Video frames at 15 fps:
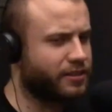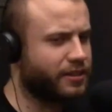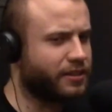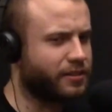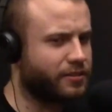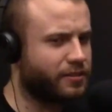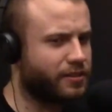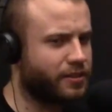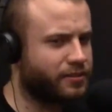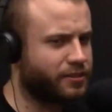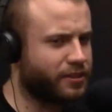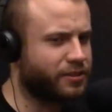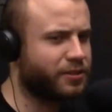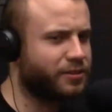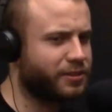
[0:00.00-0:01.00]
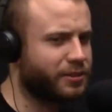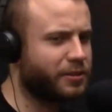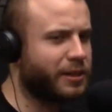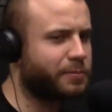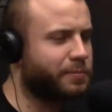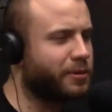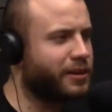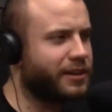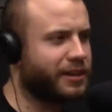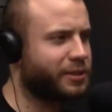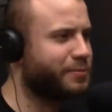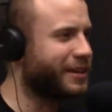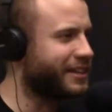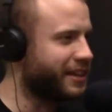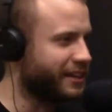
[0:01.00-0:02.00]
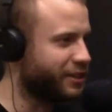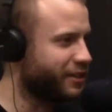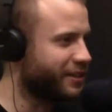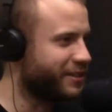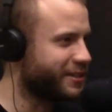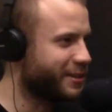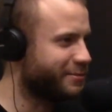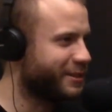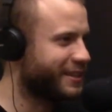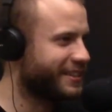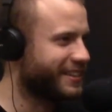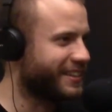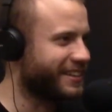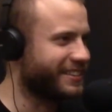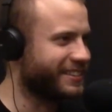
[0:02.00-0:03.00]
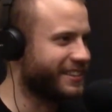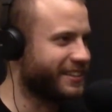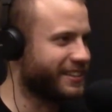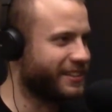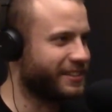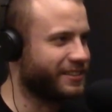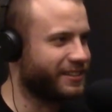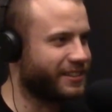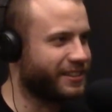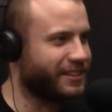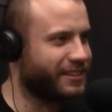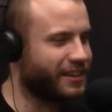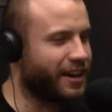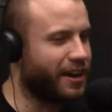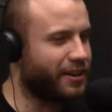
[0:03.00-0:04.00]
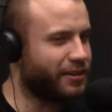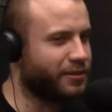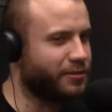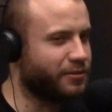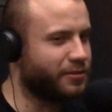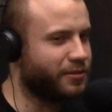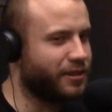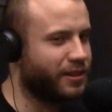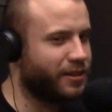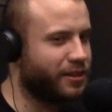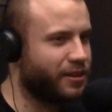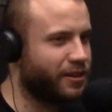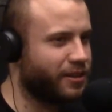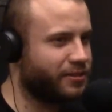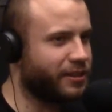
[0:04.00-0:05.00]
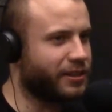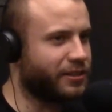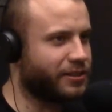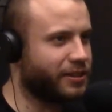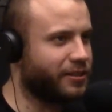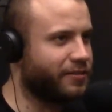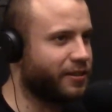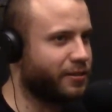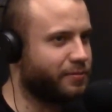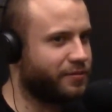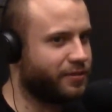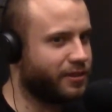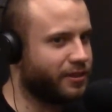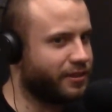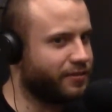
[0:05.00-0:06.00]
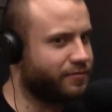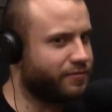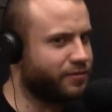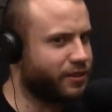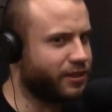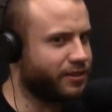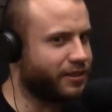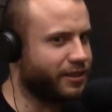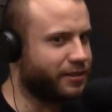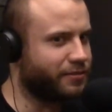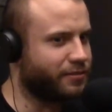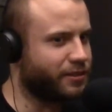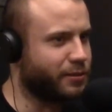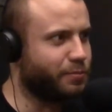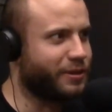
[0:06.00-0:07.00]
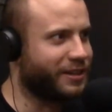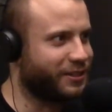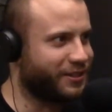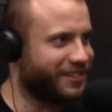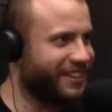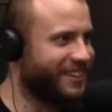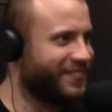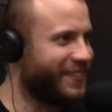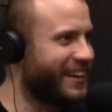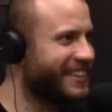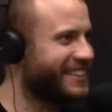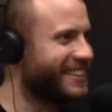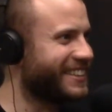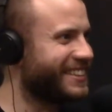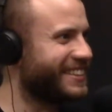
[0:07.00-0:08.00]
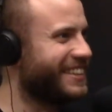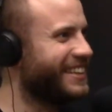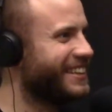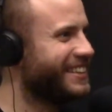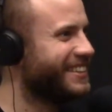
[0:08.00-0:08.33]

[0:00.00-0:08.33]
like as soon as you like put an expectation on something, you set yourself up for just like depression, basically.